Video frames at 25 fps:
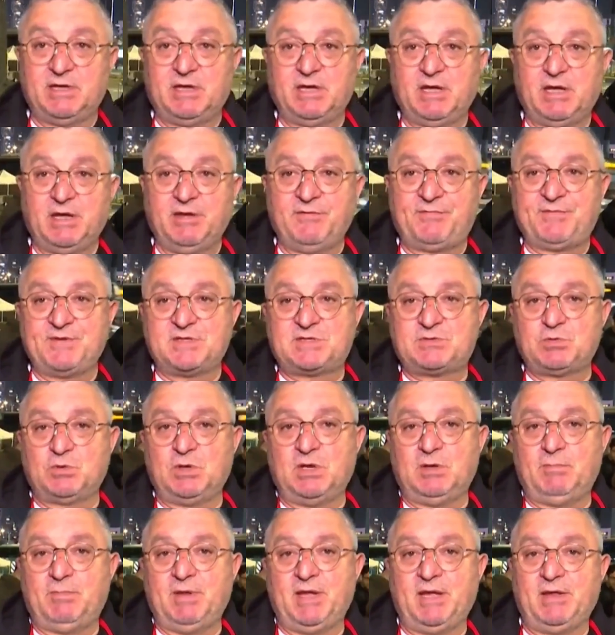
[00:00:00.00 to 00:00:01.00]
if it
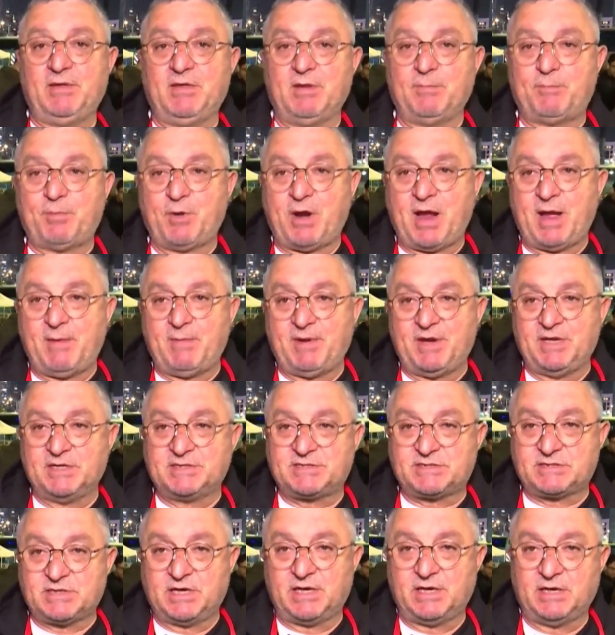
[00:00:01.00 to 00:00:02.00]
will be the Prime
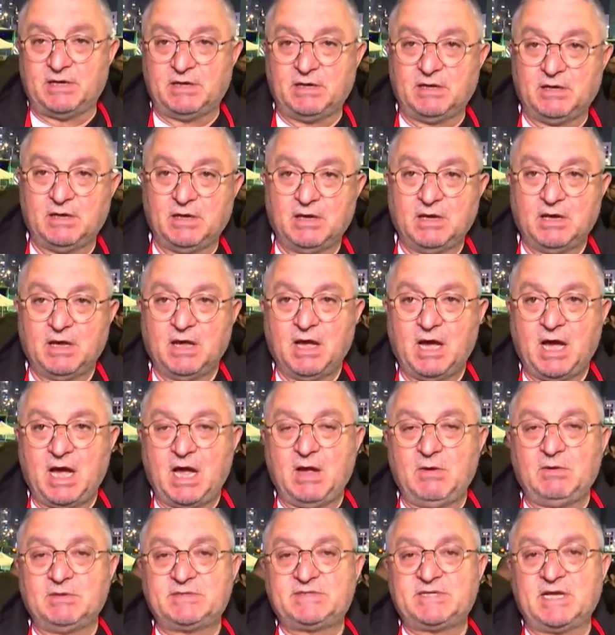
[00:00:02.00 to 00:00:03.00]
Minister,
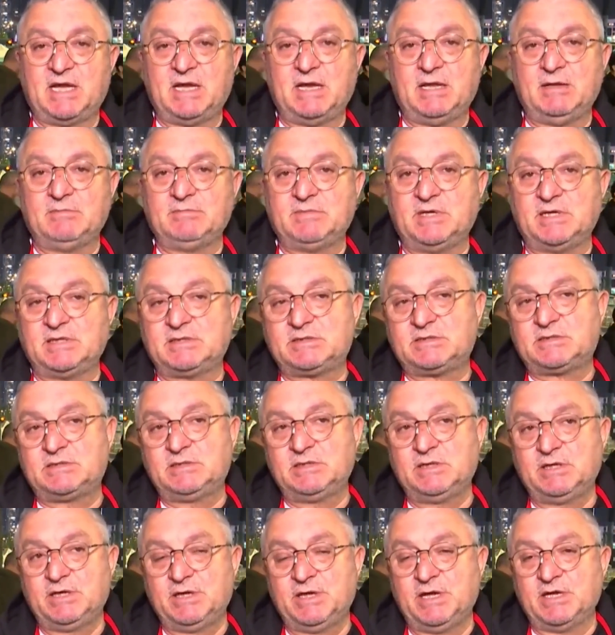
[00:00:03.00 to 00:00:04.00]
I will tell him that
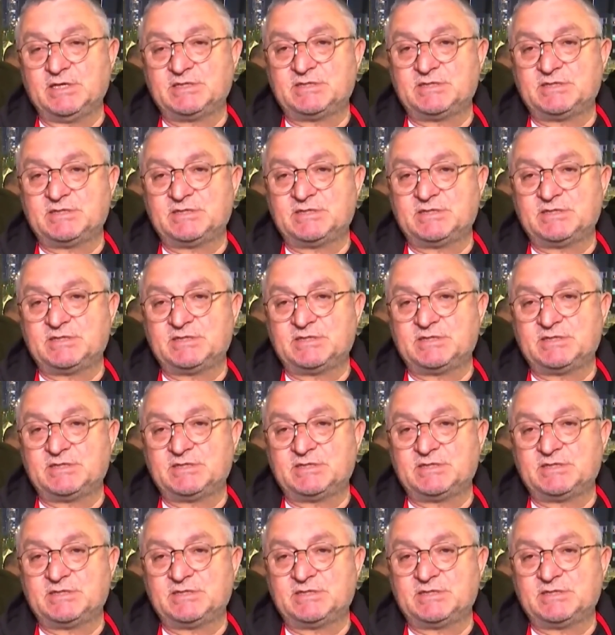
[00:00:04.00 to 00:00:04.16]
he is